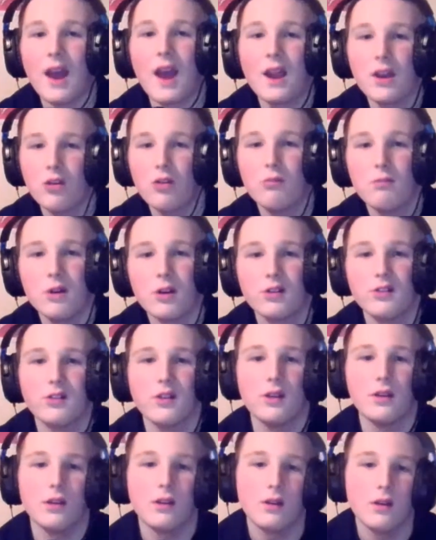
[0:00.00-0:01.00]
at No
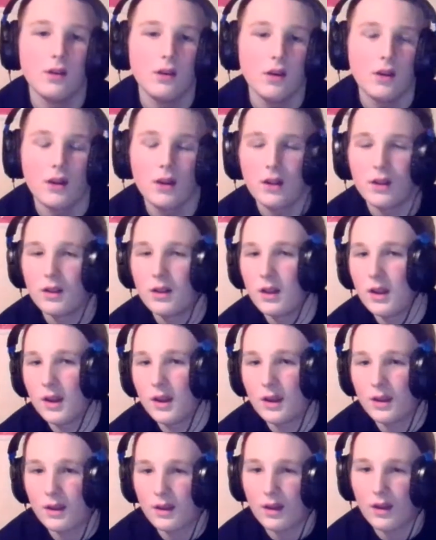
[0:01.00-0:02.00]
Mercy. Like,